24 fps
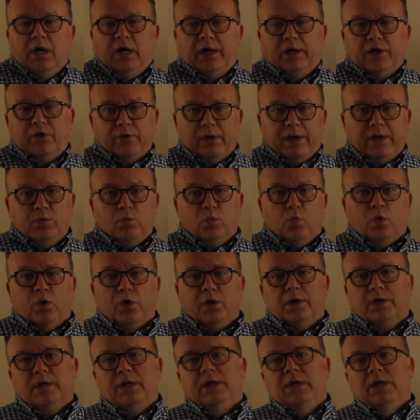great
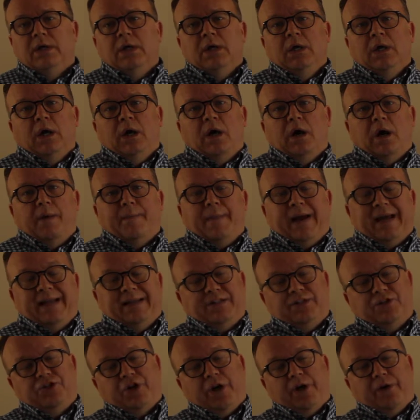work. I
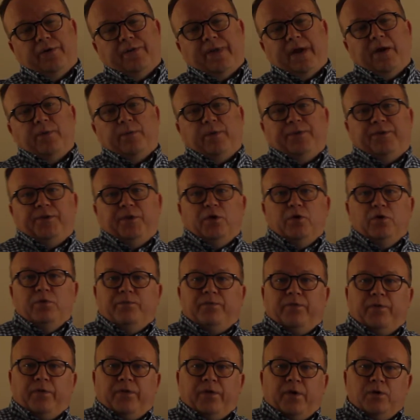share that with you
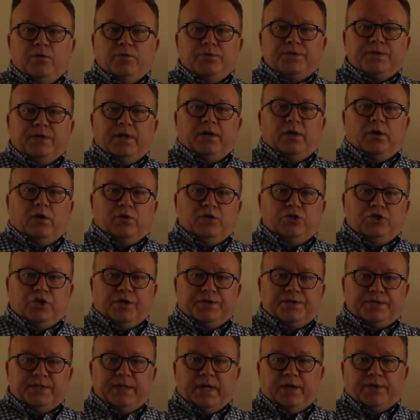for those that are
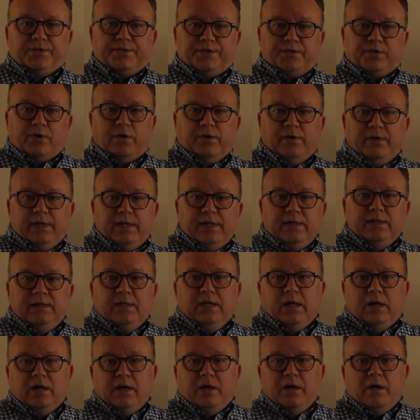just now starting,
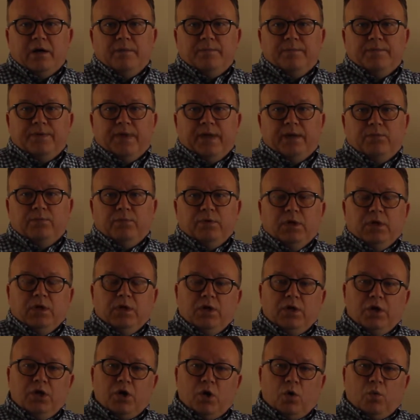that
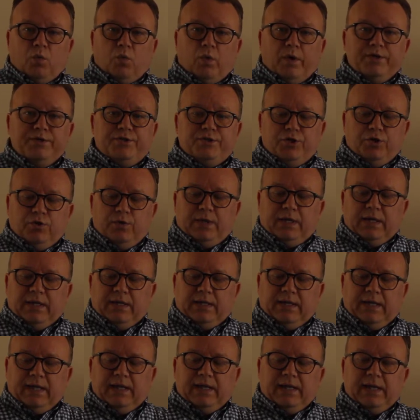once you
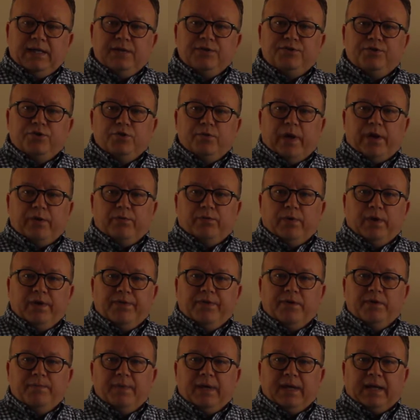can get into a
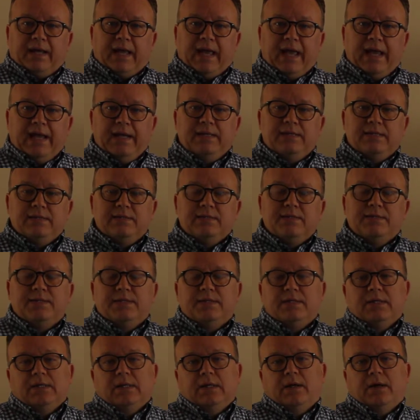rhythm and
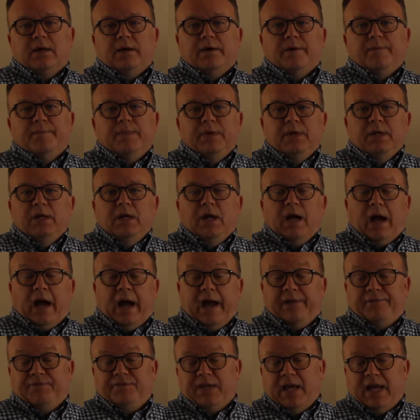cadence,
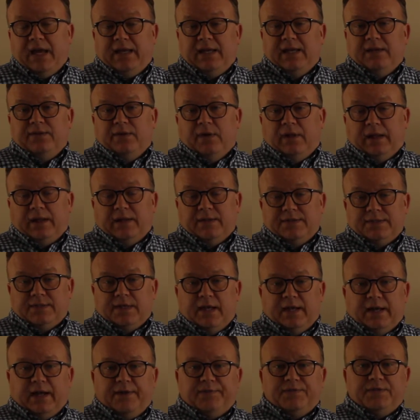I've taken, like I
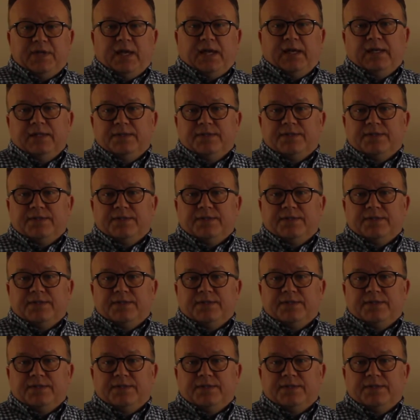said, I've taken